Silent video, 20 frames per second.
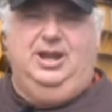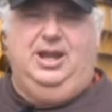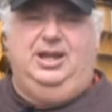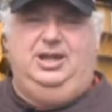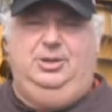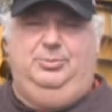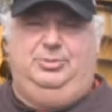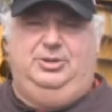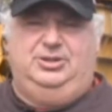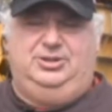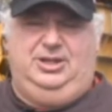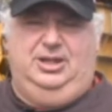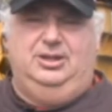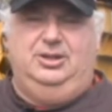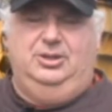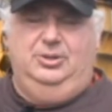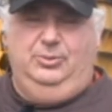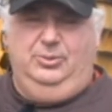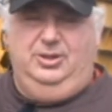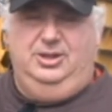90%
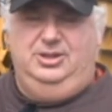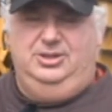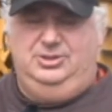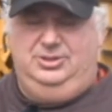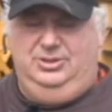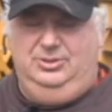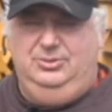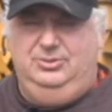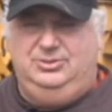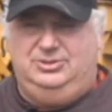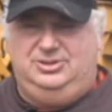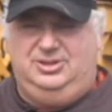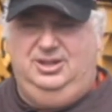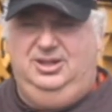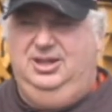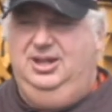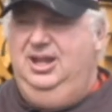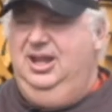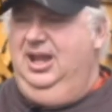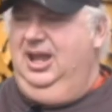of the wood is used.
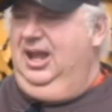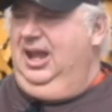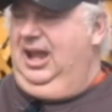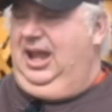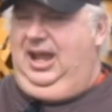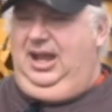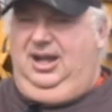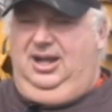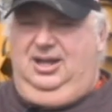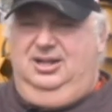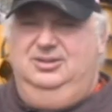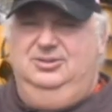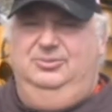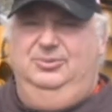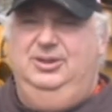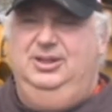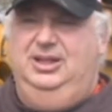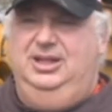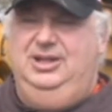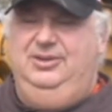
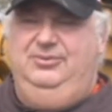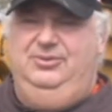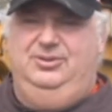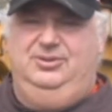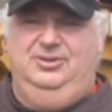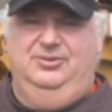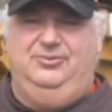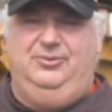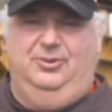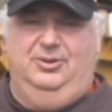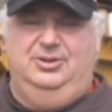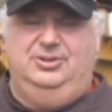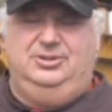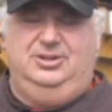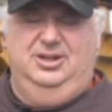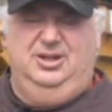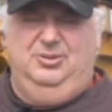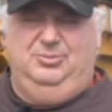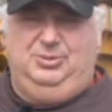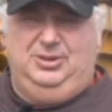We leave the forest
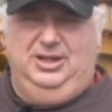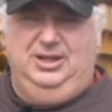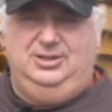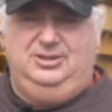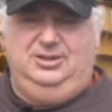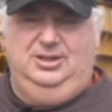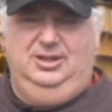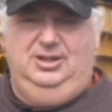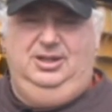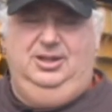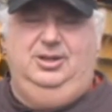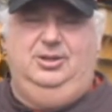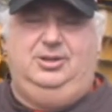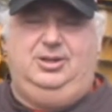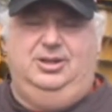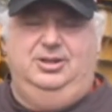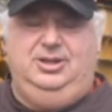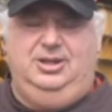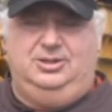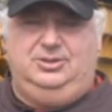in a
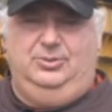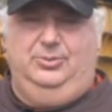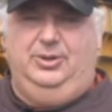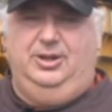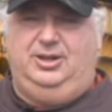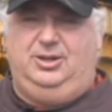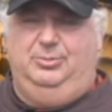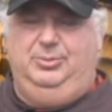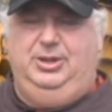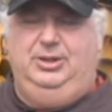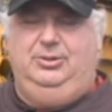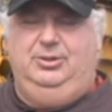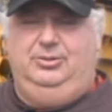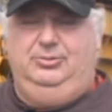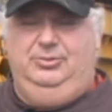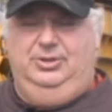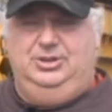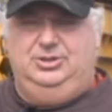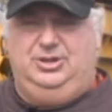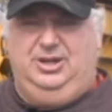condition where it can be
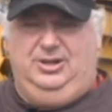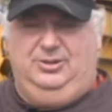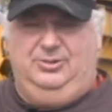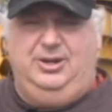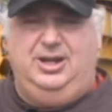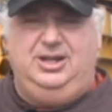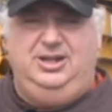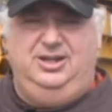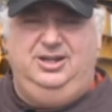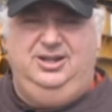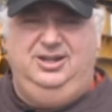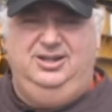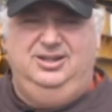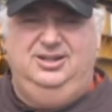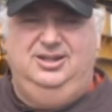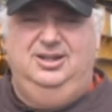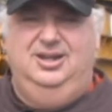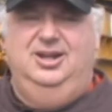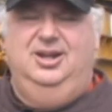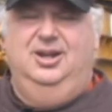regenerated,
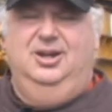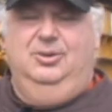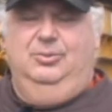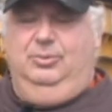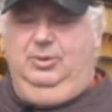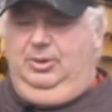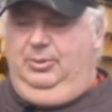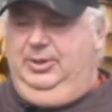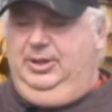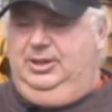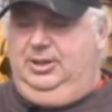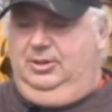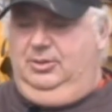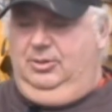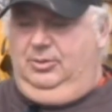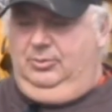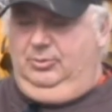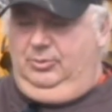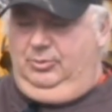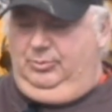where we could
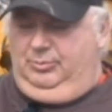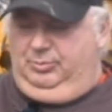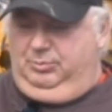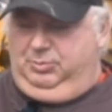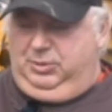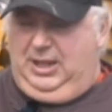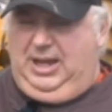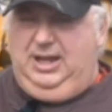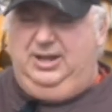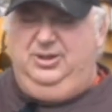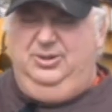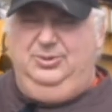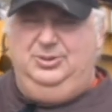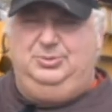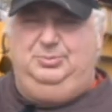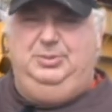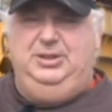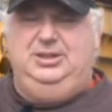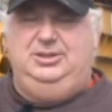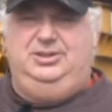plant new
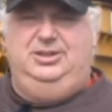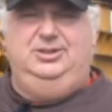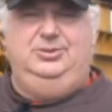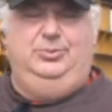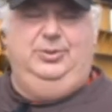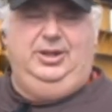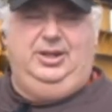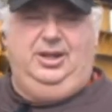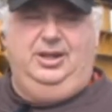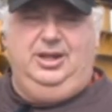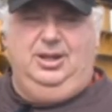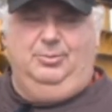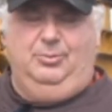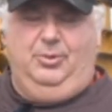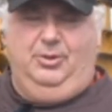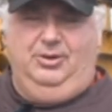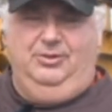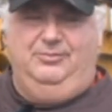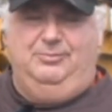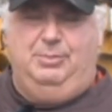species, we could get
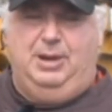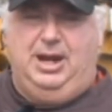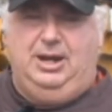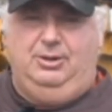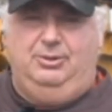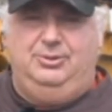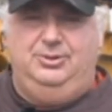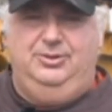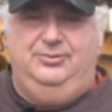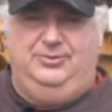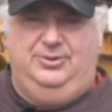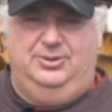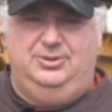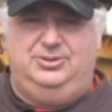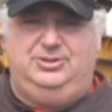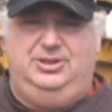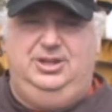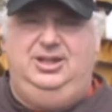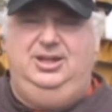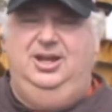more
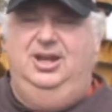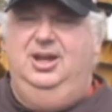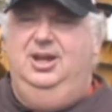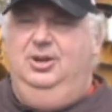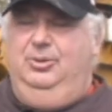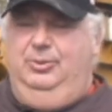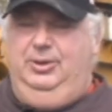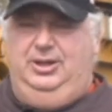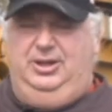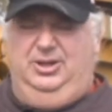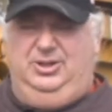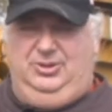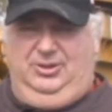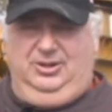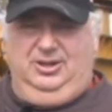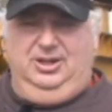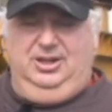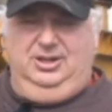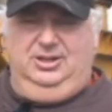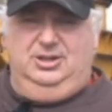biodiversity, we could
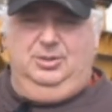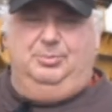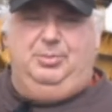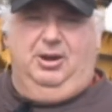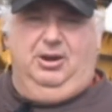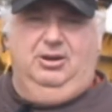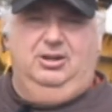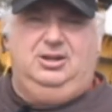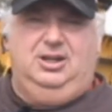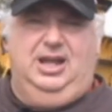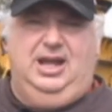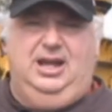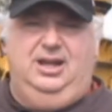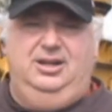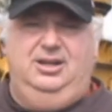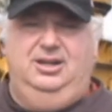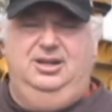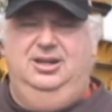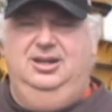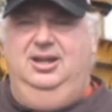turn it into
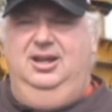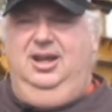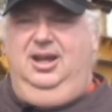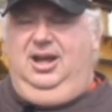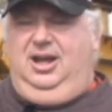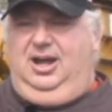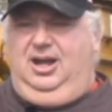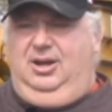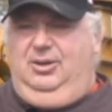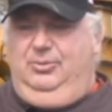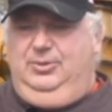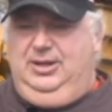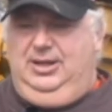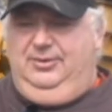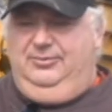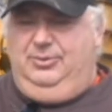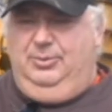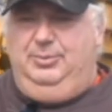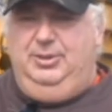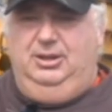parkland. We
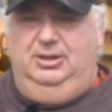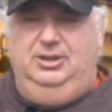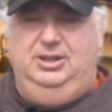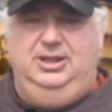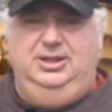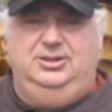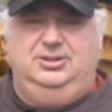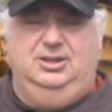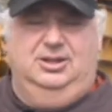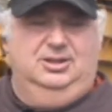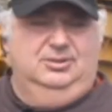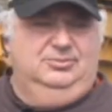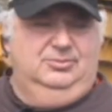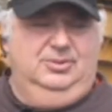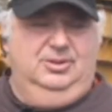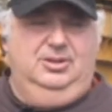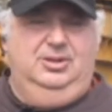have the ability to